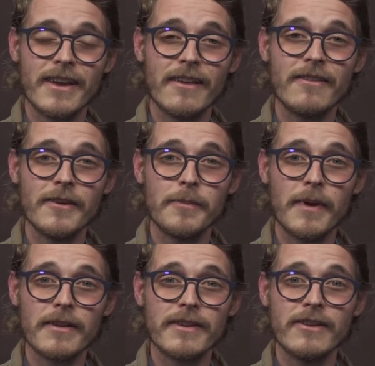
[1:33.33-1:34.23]
is the
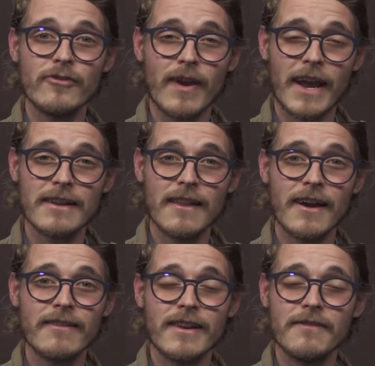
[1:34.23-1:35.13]
ability to
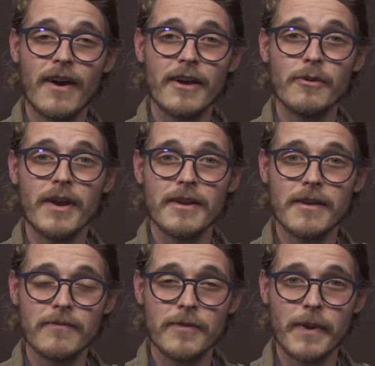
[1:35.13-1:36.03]
analyze and evaluate
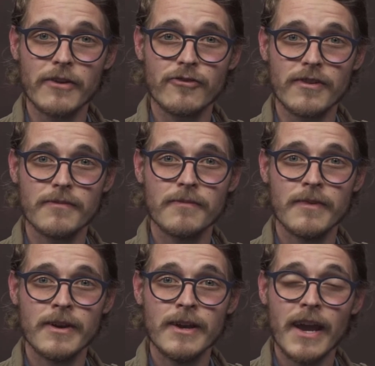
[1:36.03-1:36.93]
information
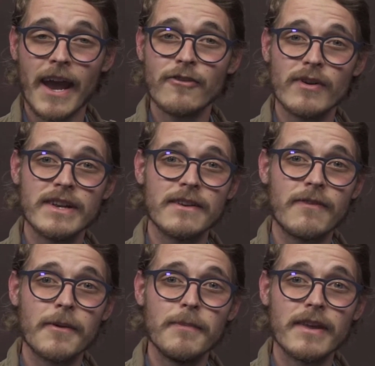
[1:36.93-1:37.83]
and to
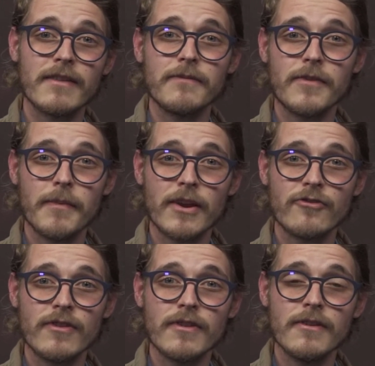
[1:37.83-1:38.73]
identify
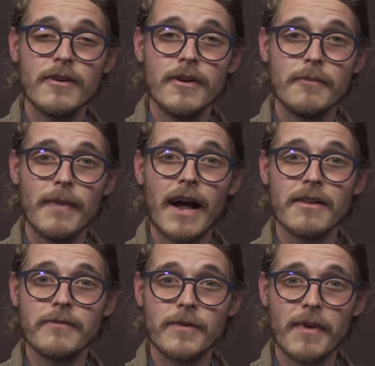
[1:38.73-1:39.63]
misinformation,
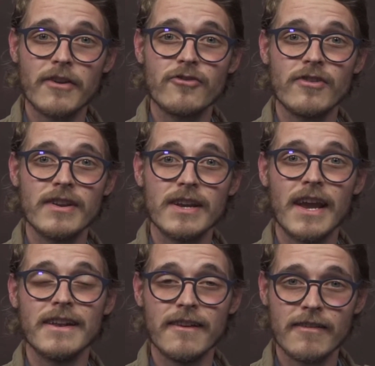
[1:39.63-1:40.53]
malinformation,
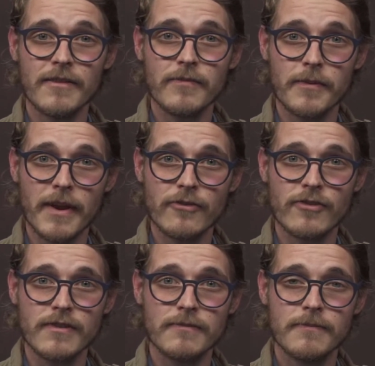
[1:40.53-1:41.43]
and disinformation.